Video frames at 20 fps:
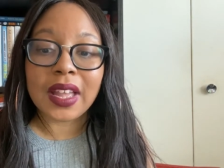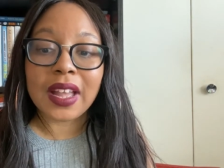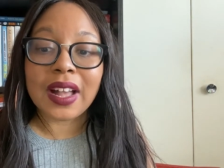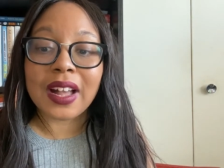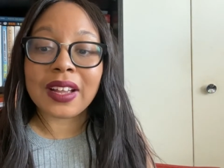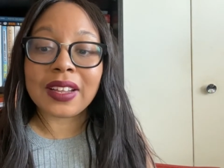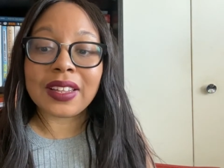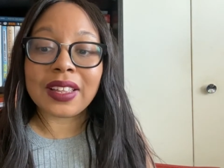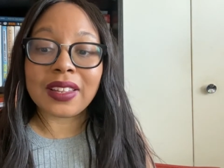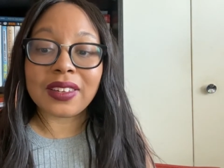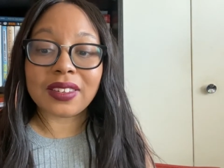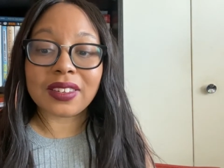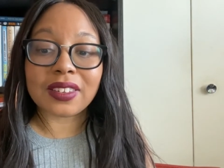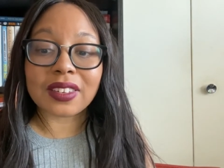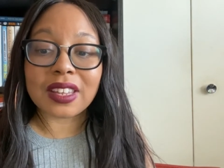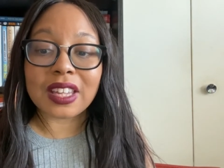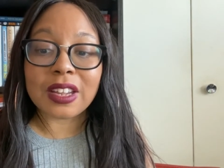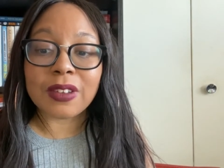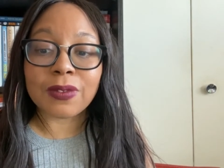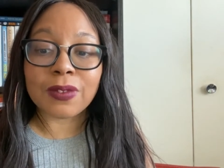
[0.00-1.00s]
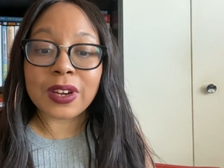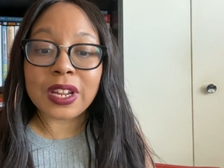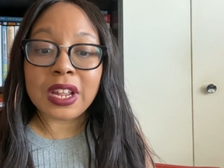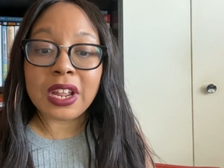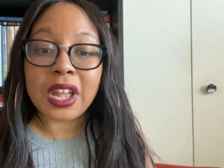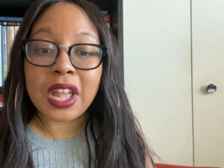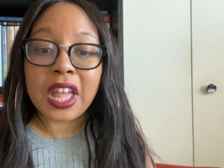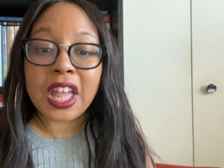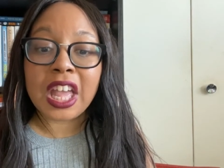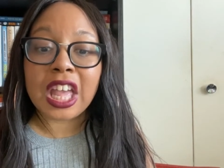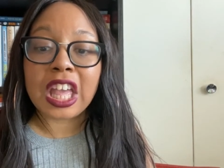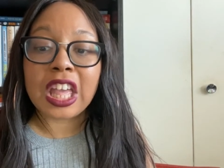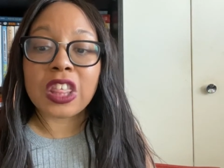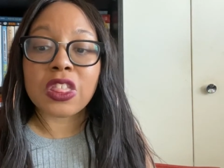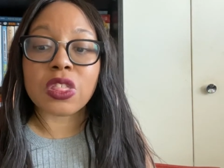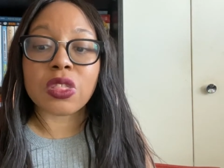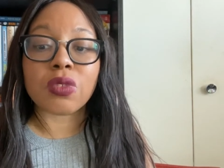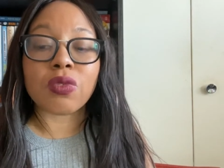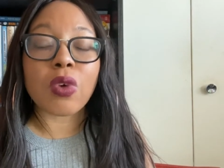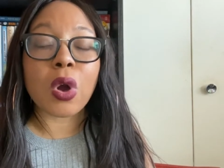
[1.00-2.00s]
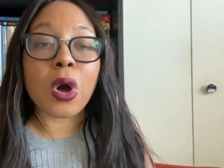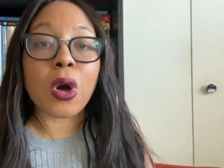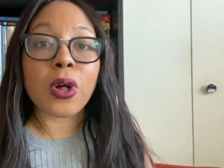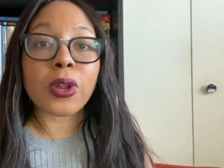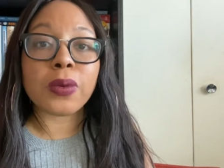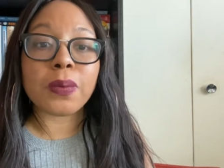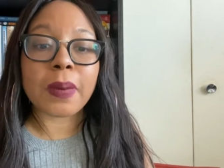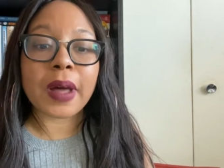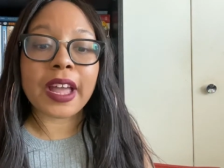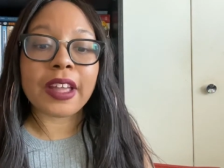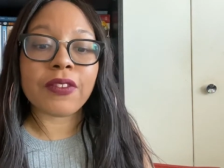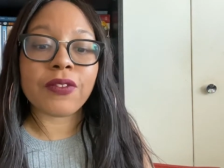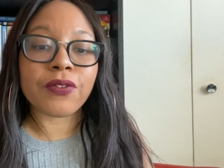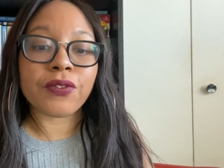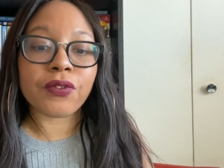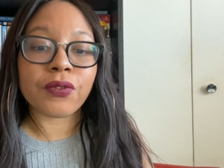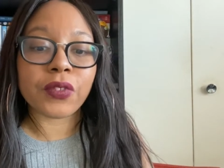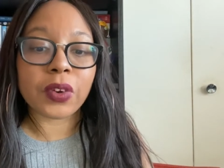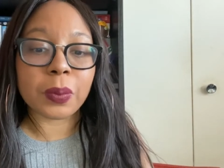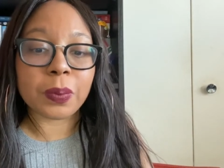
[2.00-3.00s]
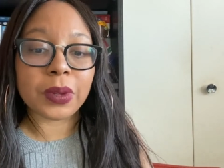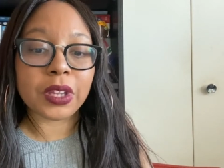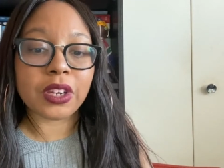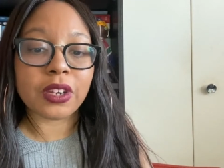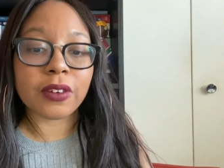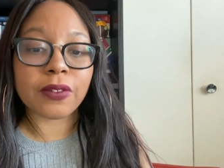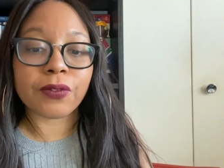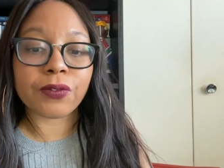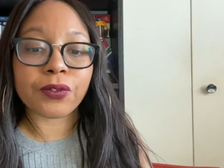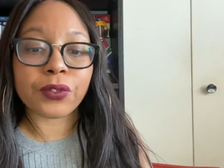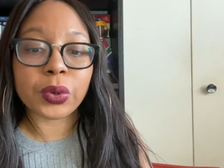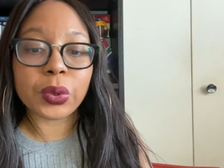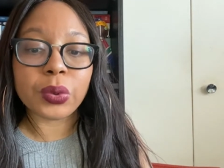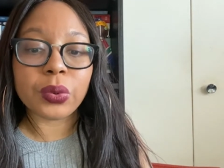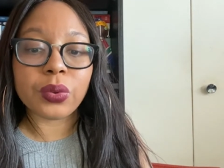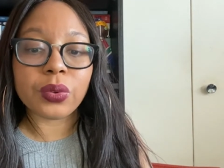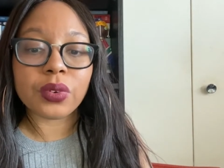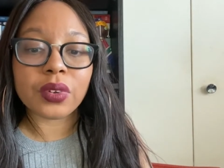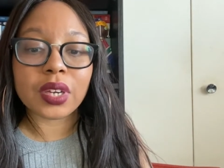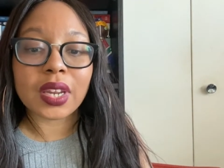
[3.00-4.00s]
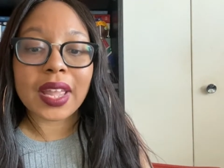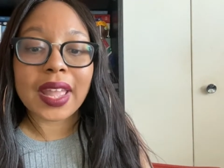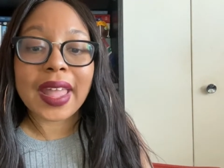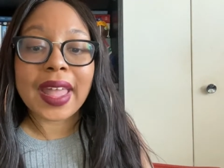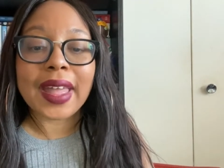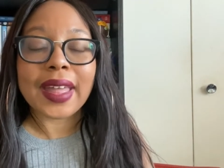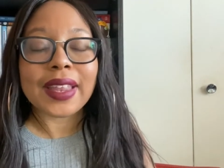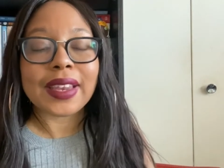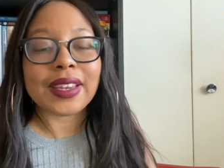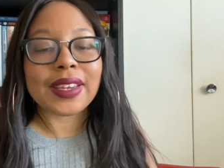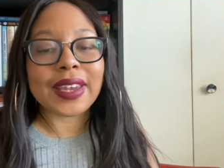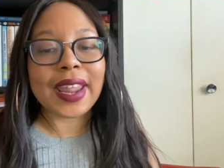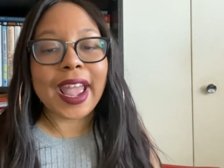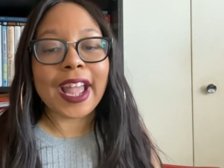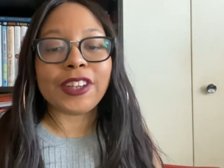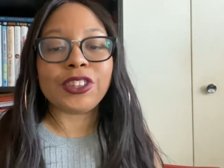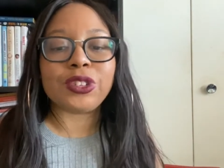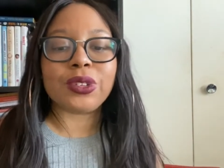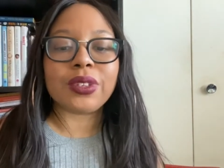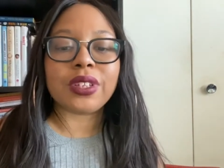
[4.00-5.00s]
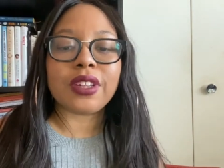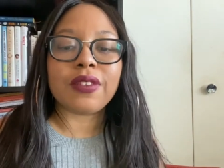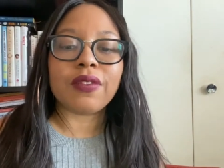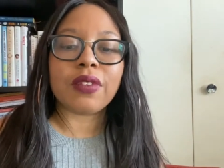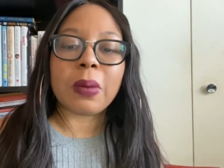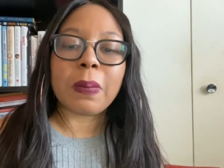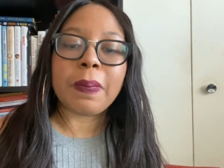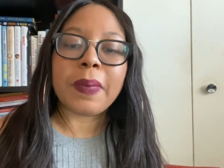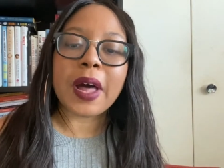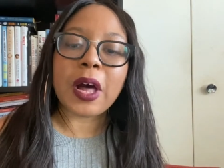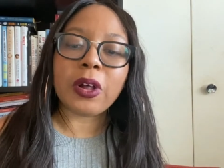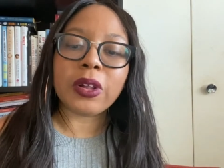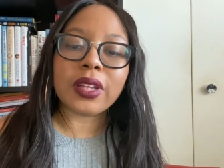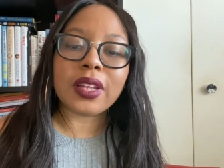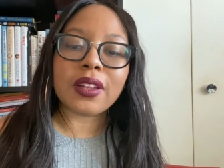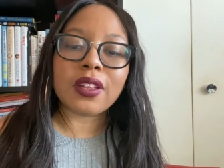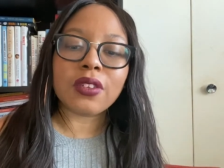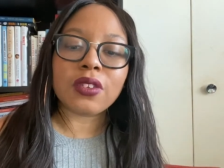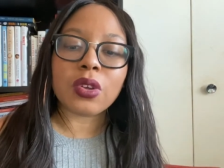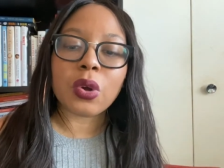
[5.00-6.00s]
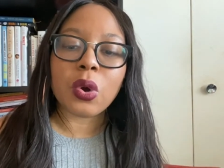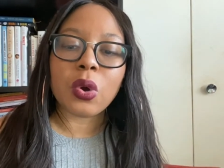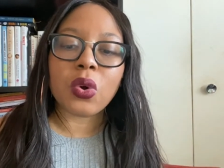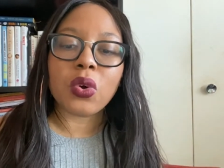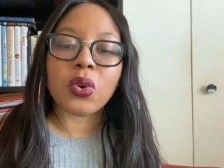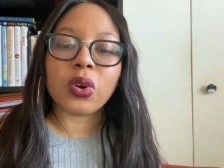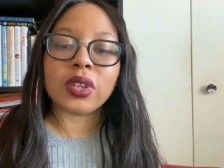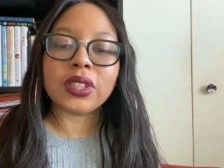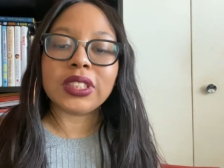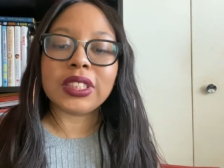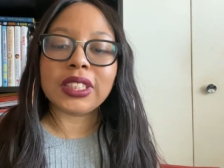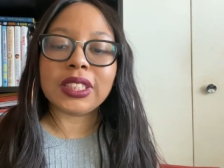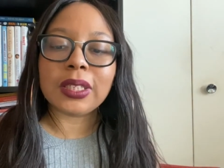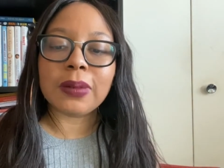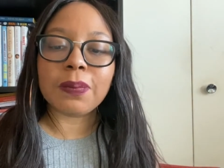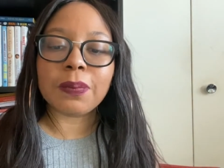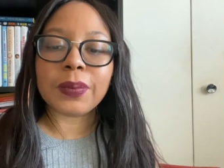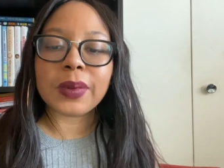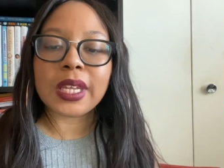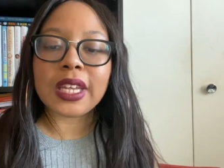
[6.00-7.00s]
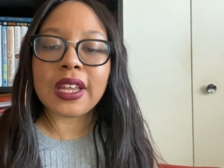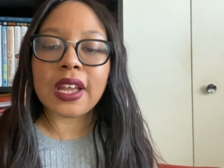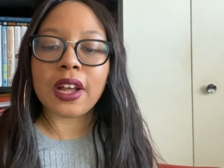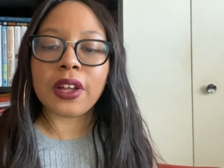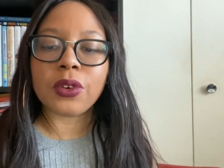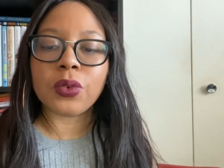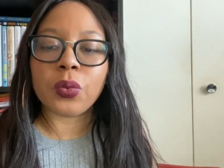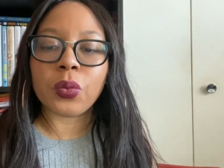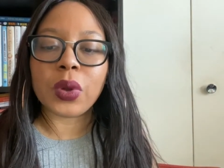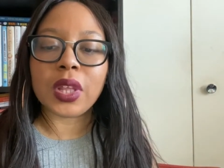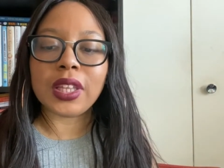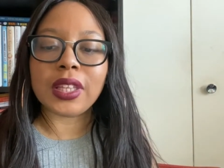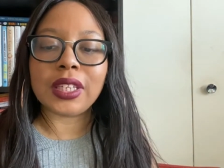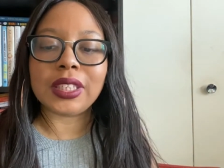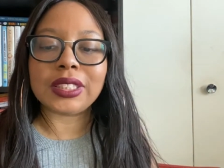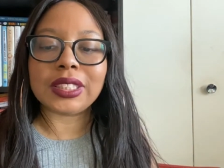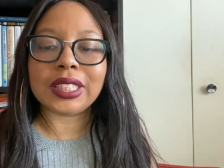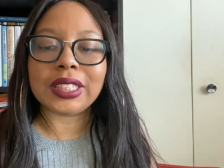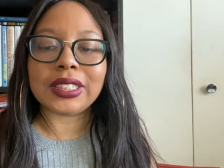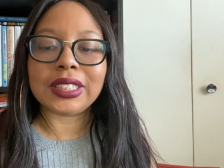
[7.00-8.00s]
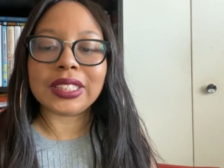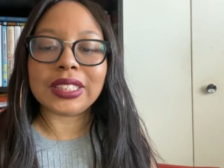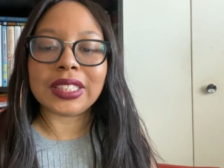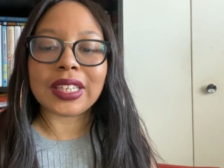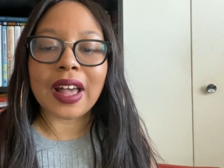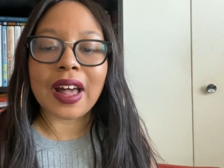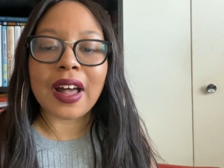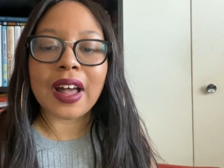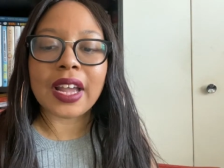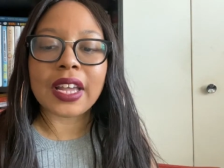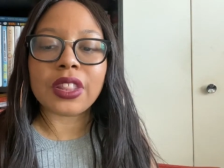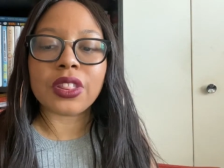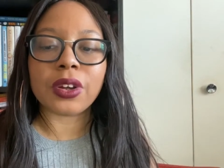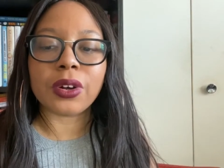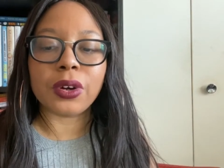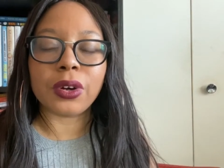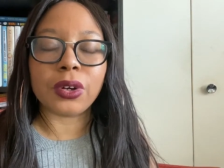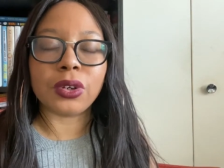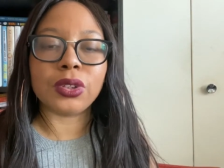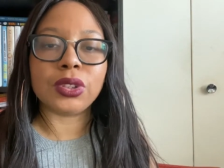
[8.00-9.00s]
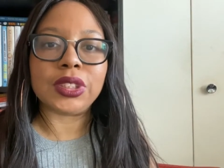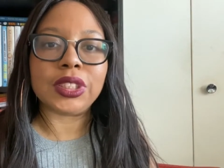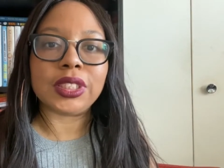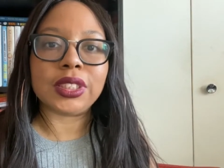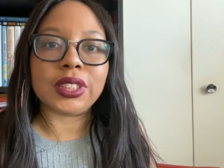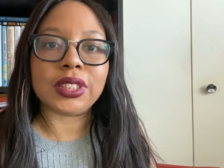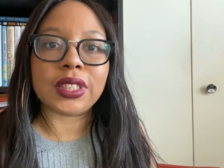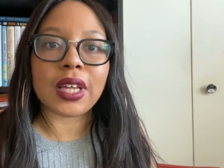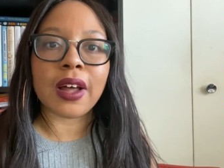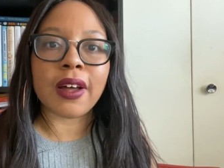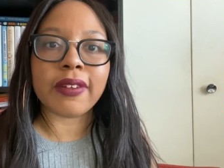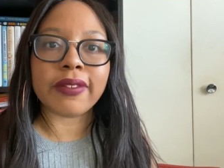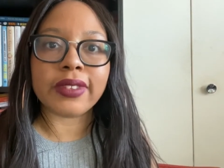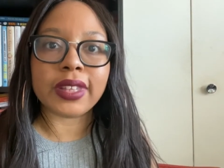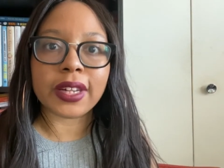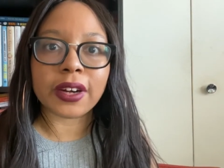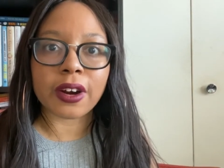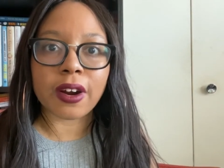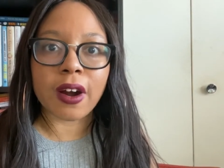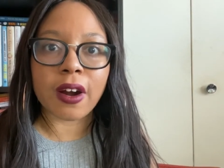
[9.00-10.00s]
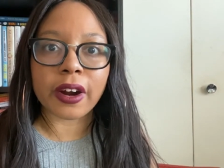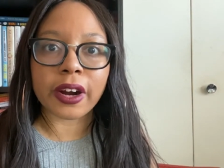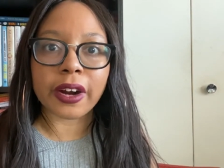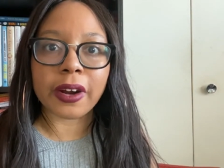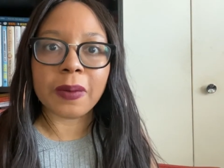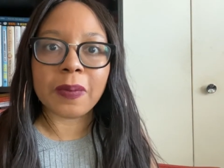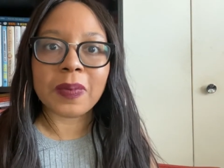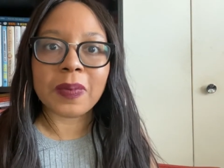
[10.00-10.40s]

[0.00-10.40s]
against slavery, enthralled by forbidden fruit, naturally rebellious, or simply unwilling to deny the urgings of their heart.